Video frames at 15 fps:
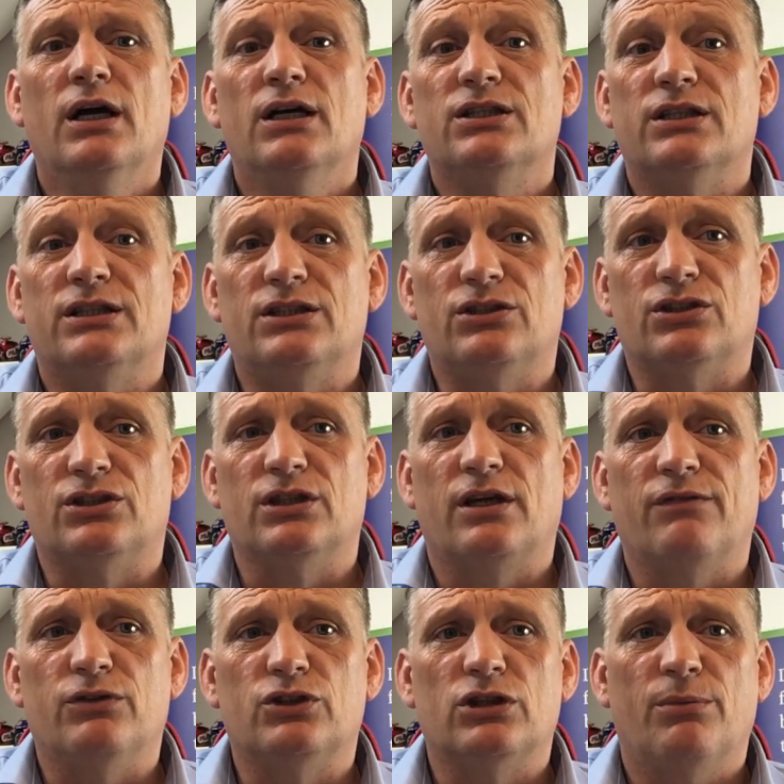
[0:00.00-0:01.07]
So this is just to
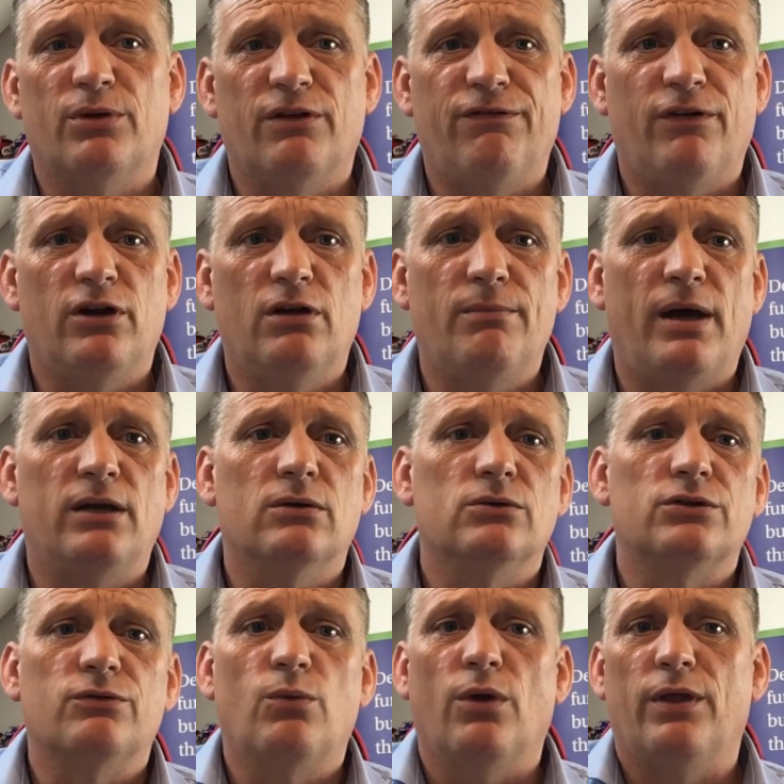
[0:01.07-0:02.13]
give you some of the
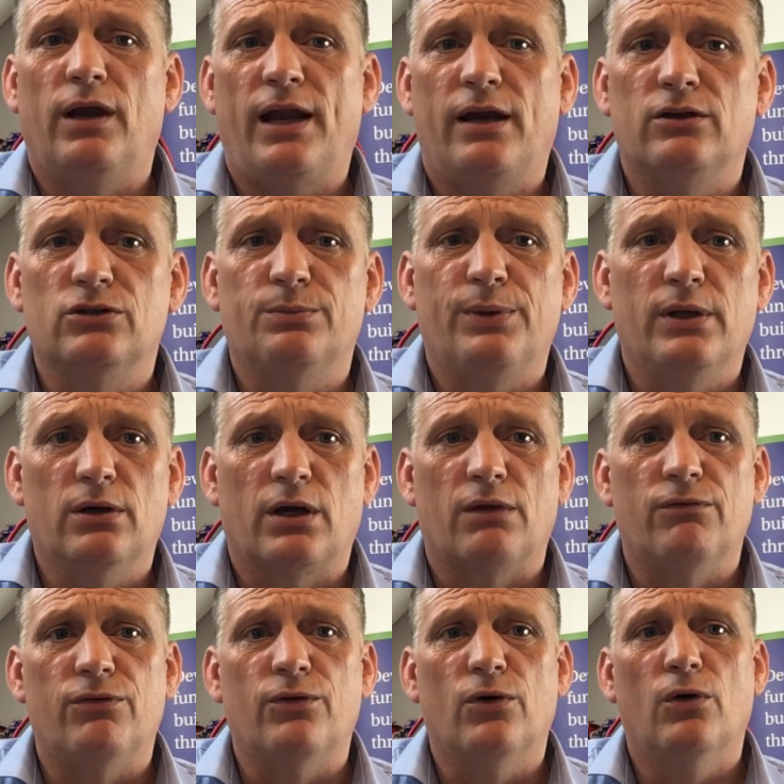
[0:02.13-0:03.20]
fundamentals of what the lenders will be
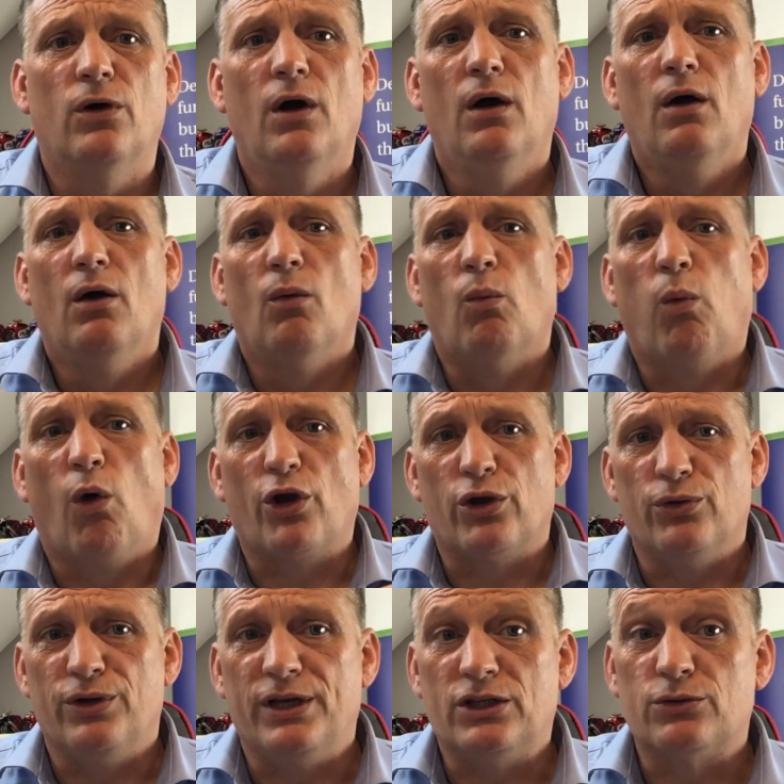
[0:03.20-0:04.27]
looking for, what you
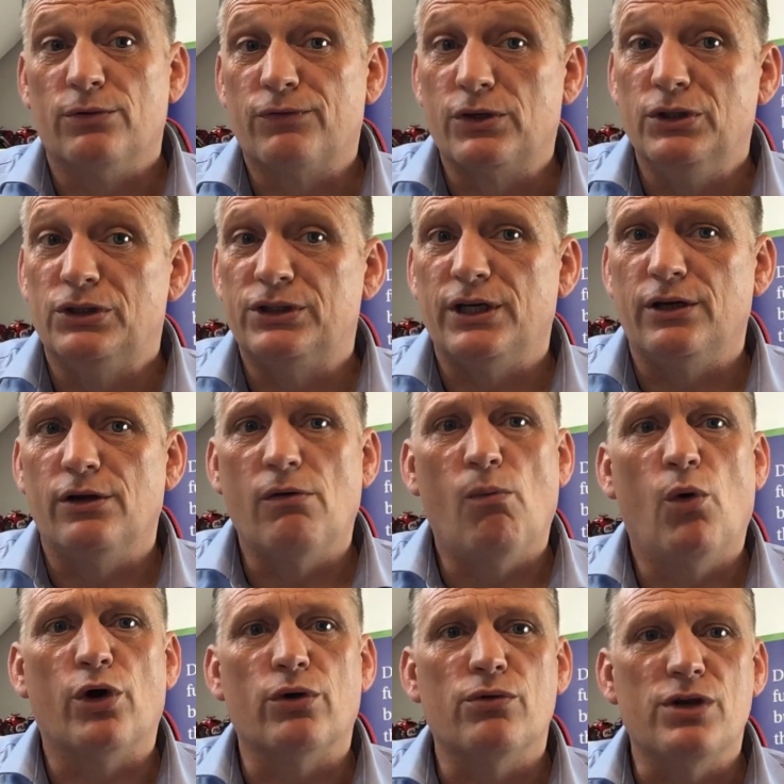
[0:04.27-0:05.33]
need to have considered and
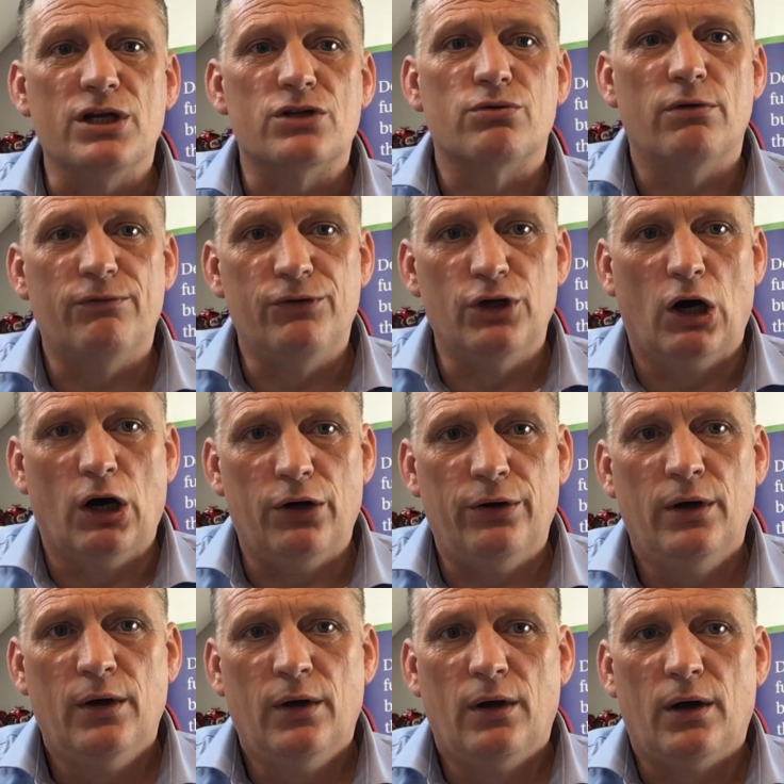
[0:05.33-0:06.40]
what you need to have done
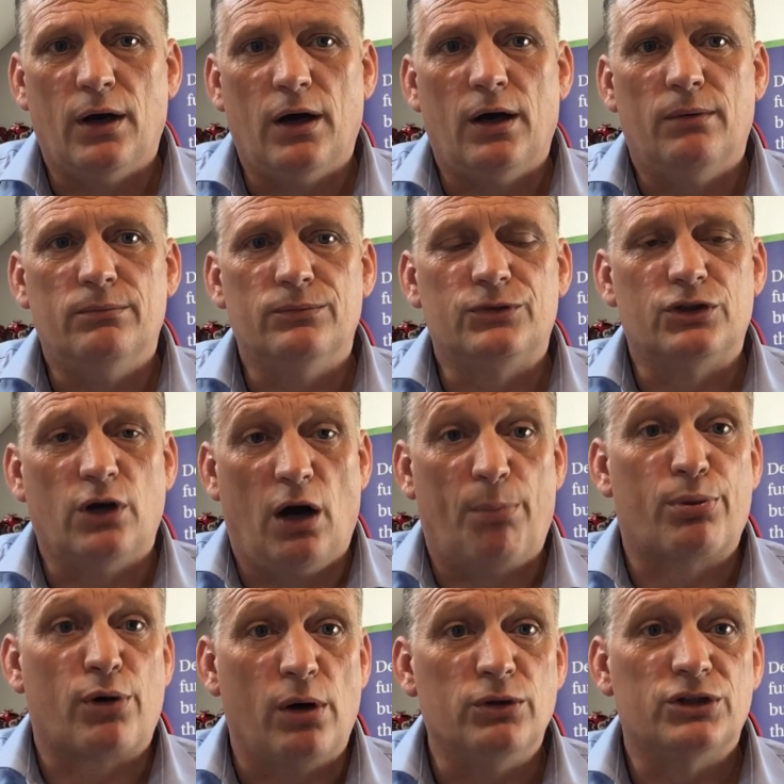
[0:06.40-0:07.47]
to
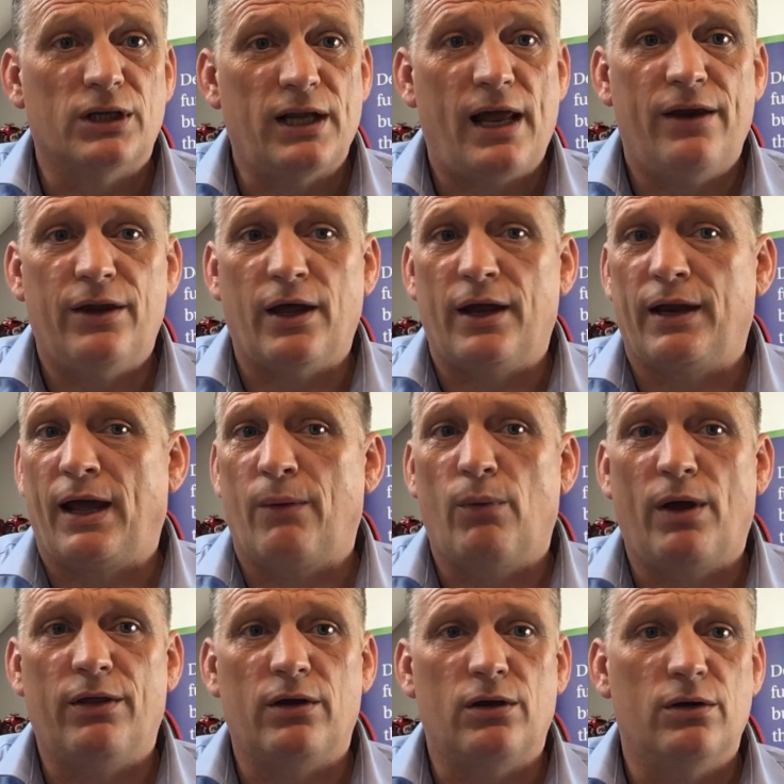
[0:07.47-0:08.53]
approach a lender. Now,
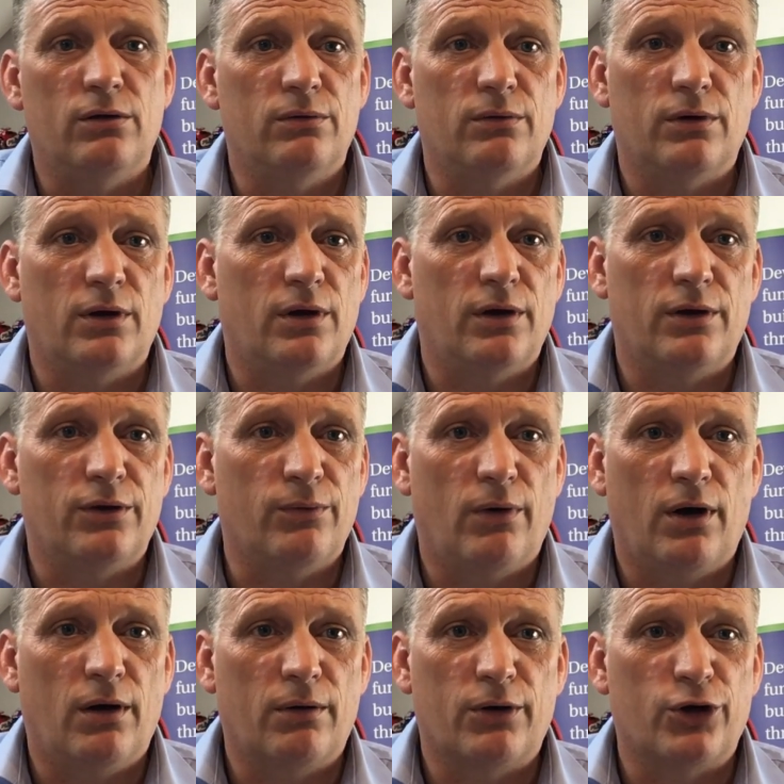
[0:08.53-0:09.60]
whether you
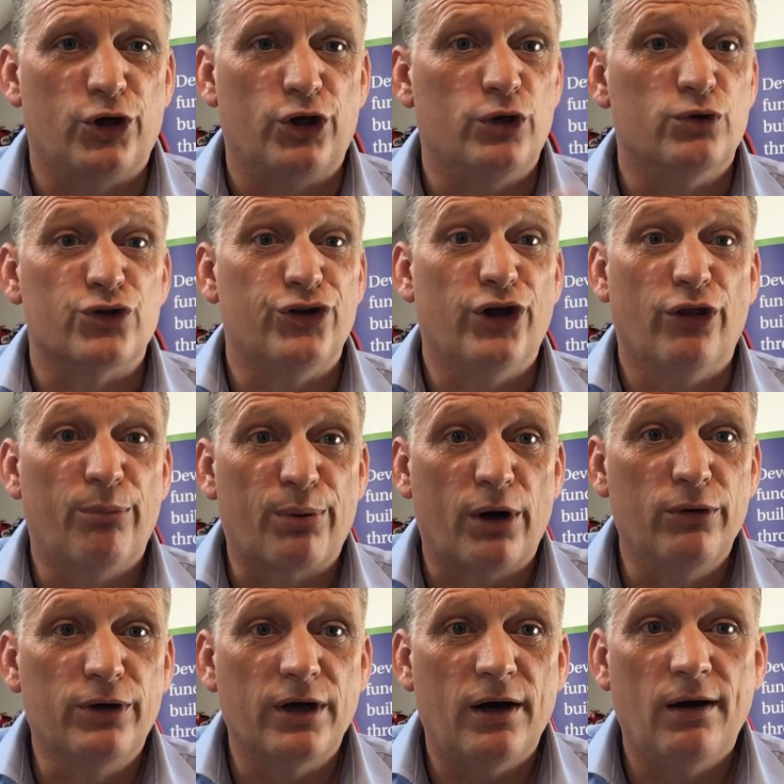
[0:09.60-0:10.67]
are going to use another
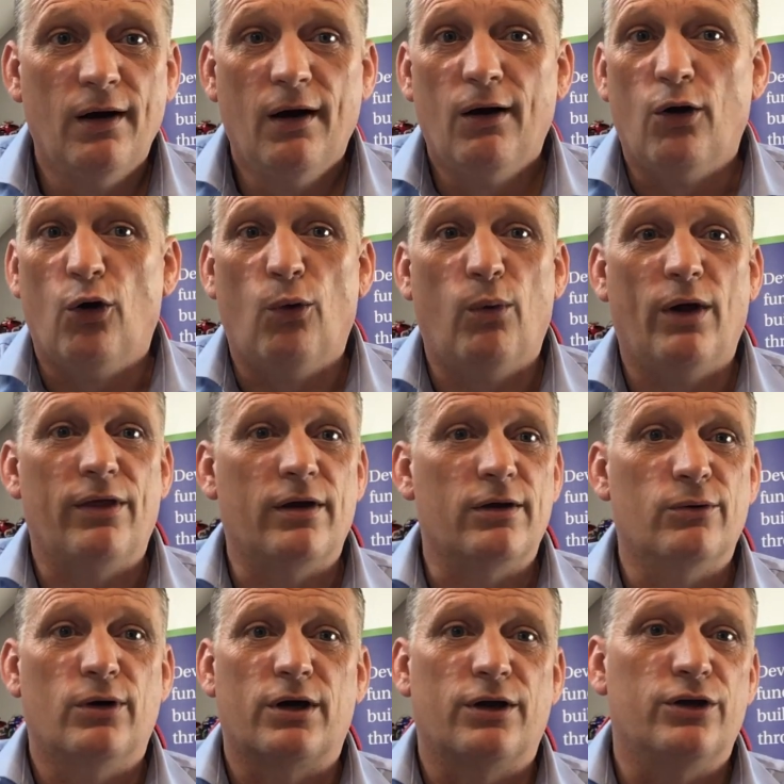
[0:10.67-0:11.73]
broker or whether
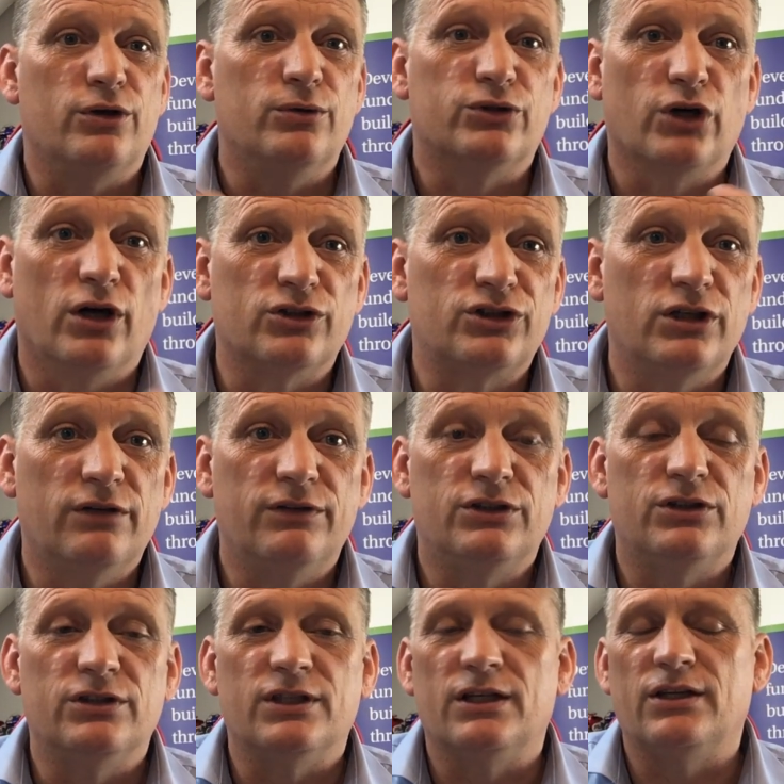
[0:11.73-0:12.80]
you are going to use our
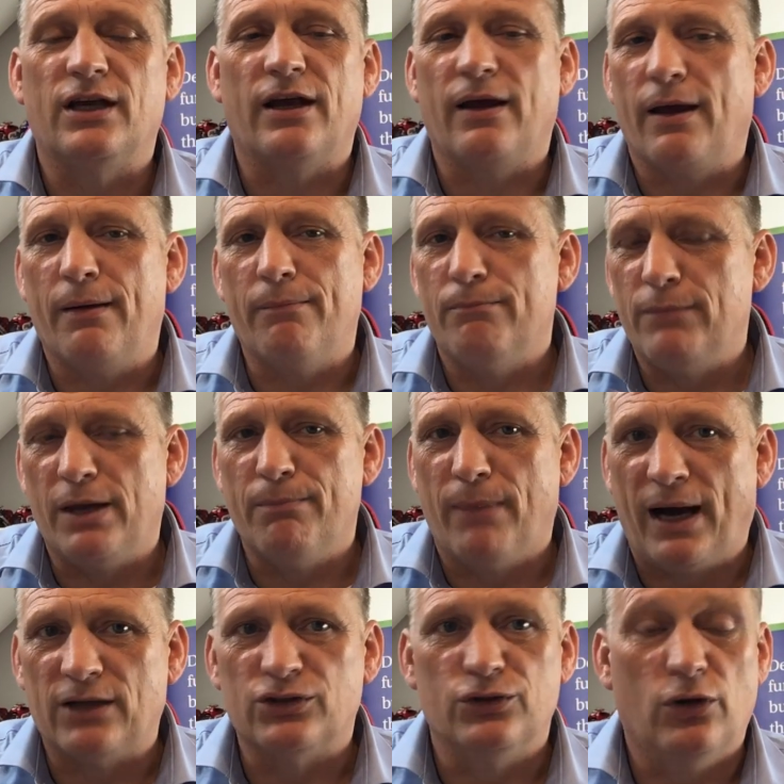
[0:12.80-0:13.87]
services, it
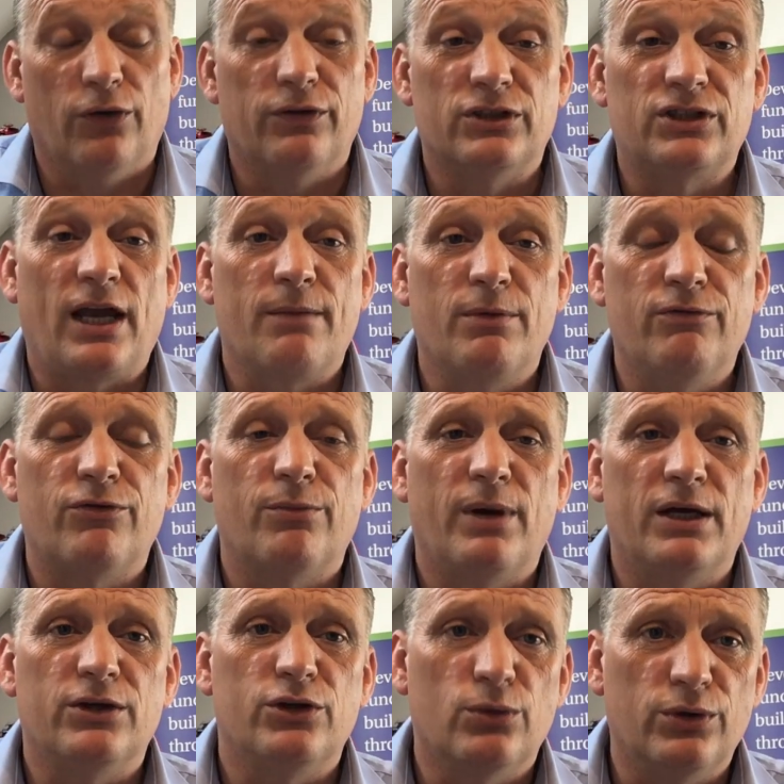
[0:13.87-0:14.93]
matters not. The same
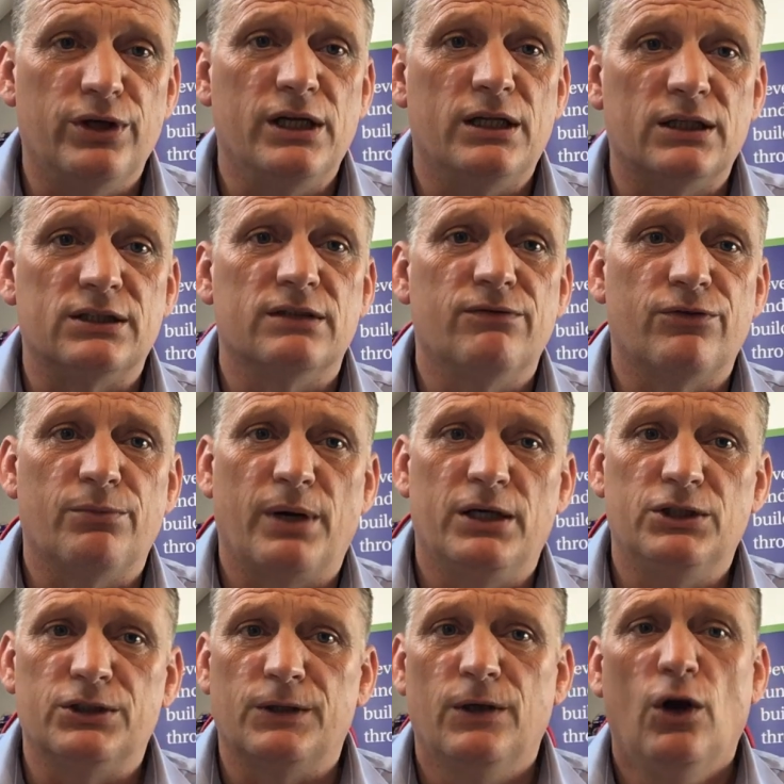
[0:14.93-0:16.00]
information, you will need this
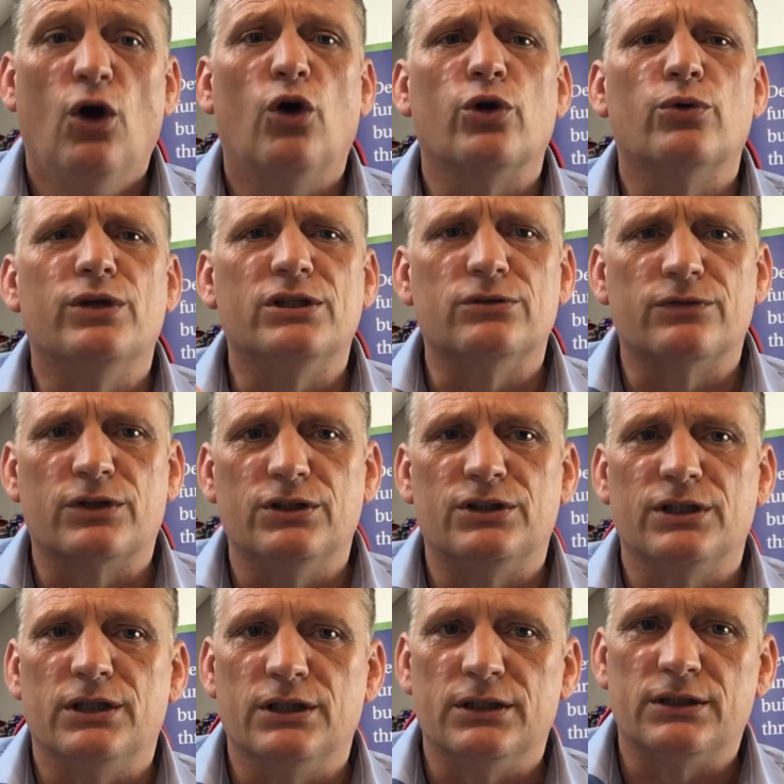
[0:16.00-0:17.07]
information. You will need to have
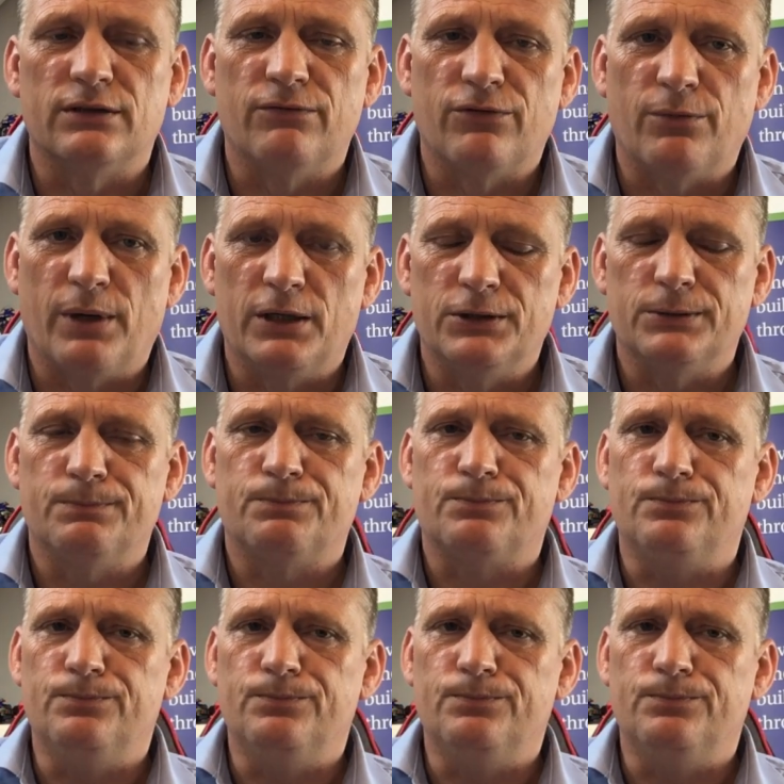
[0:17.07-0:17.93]
considered this information.